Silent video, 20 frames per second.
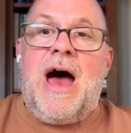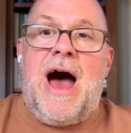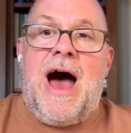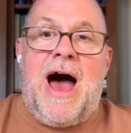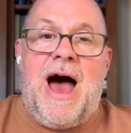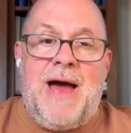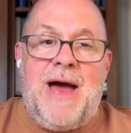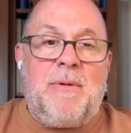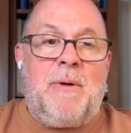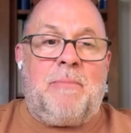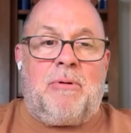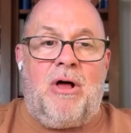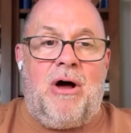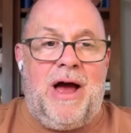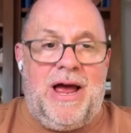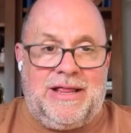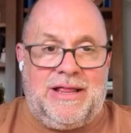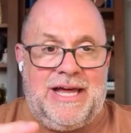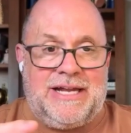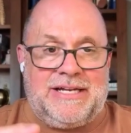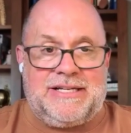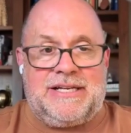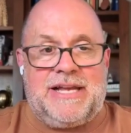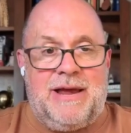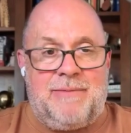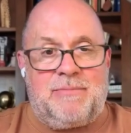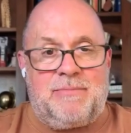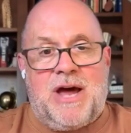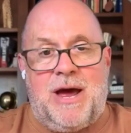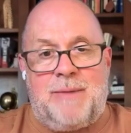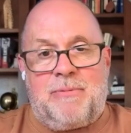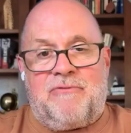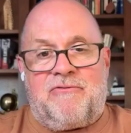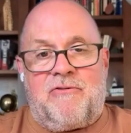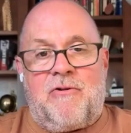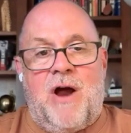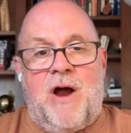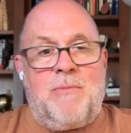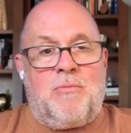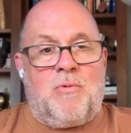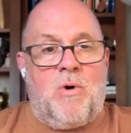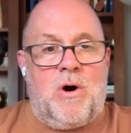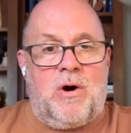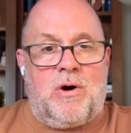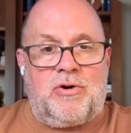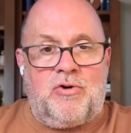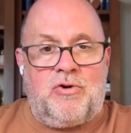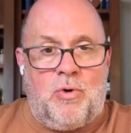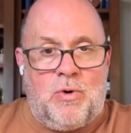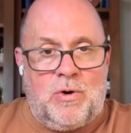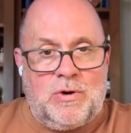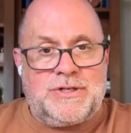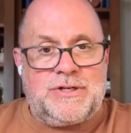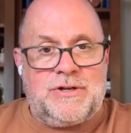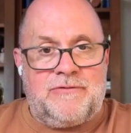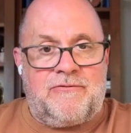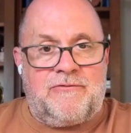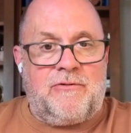I'm applying that same type of framework towards